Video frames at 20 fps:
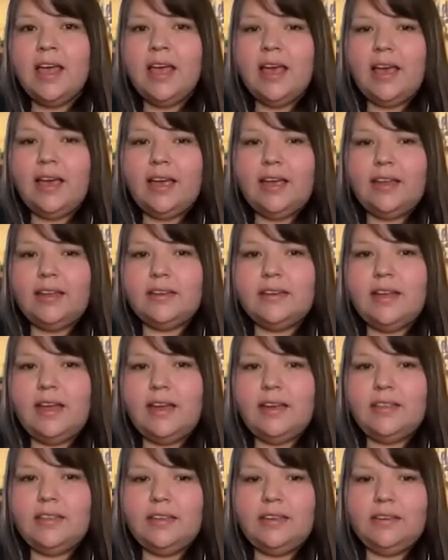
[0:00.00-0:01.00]
And
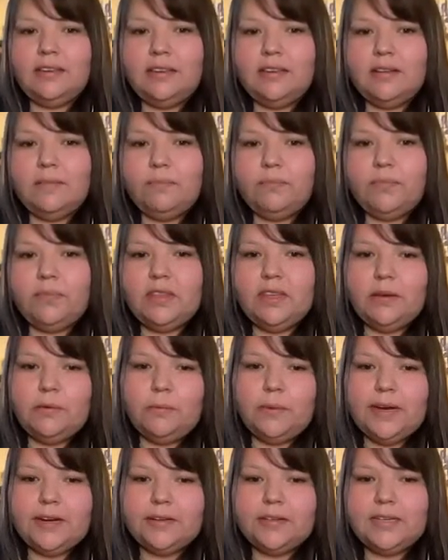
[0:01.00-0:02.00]
I think the
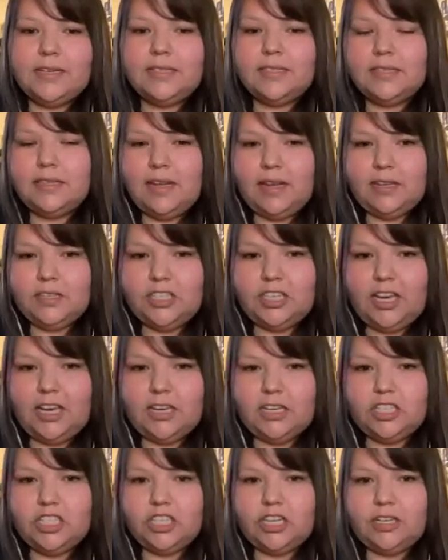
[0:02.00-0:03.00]
awareness and
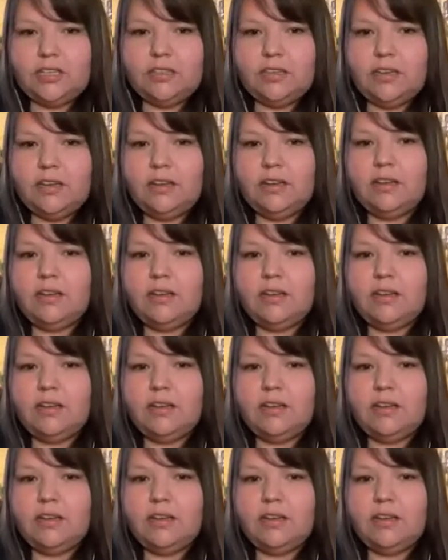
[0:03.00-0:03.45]
education,